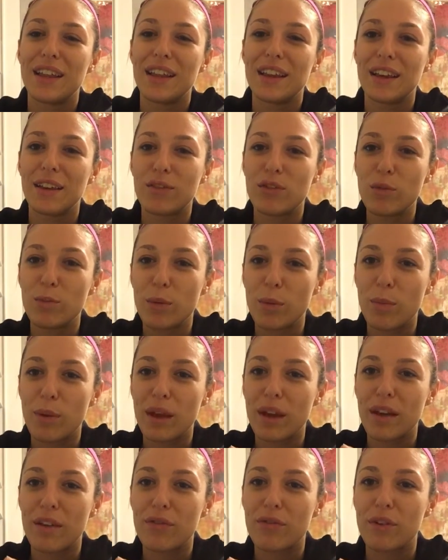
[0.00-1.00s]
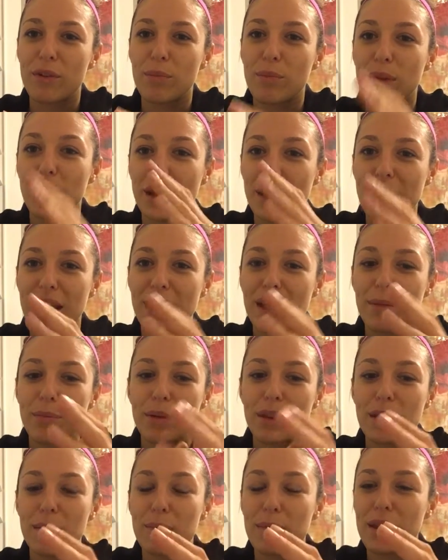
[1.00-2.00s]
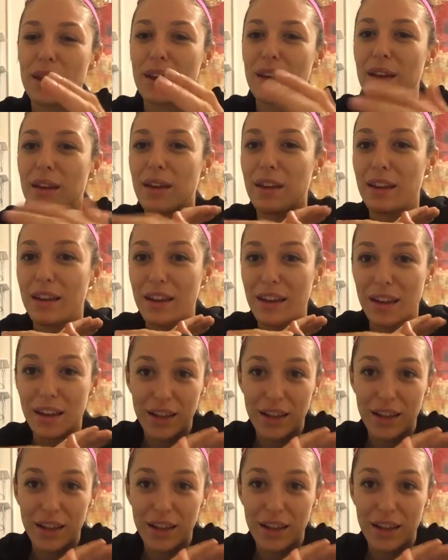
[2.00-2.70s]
Like if you prepare for plan A, plan B,